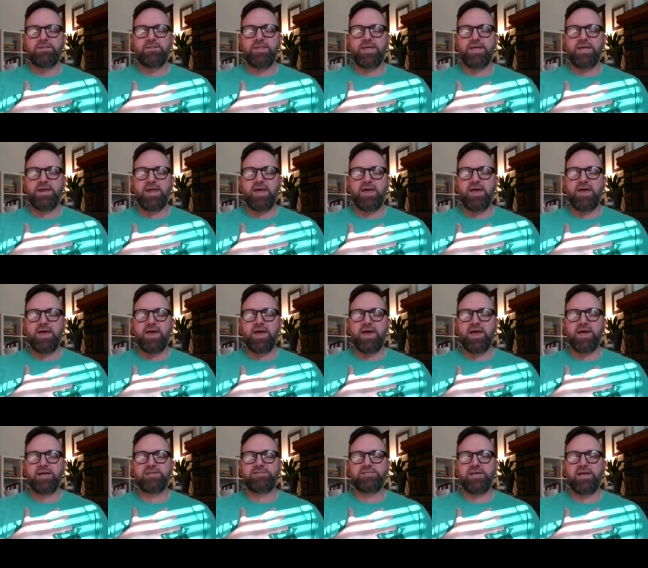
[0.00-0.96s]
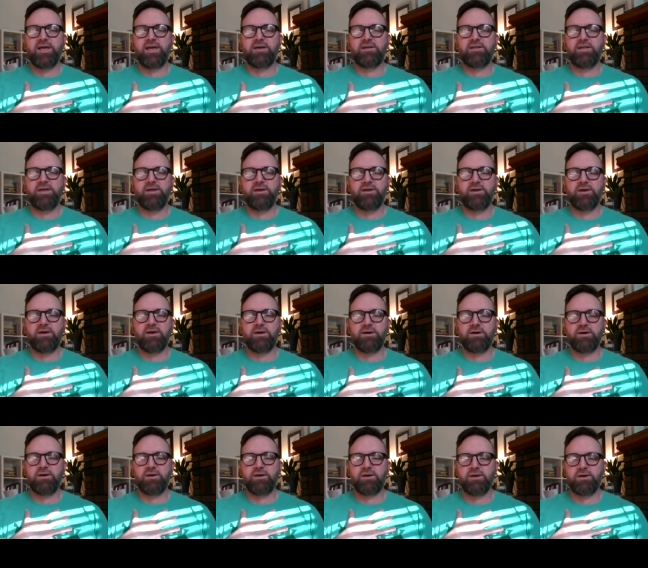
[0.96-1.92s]
Then exhaling,
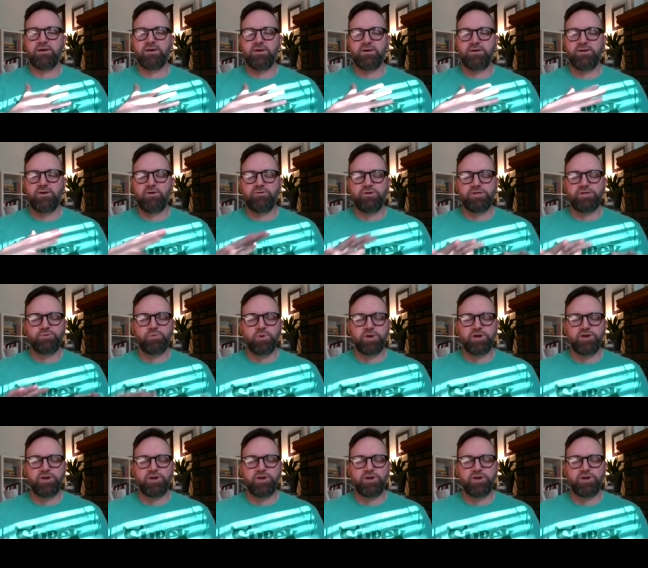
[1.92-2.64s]
notice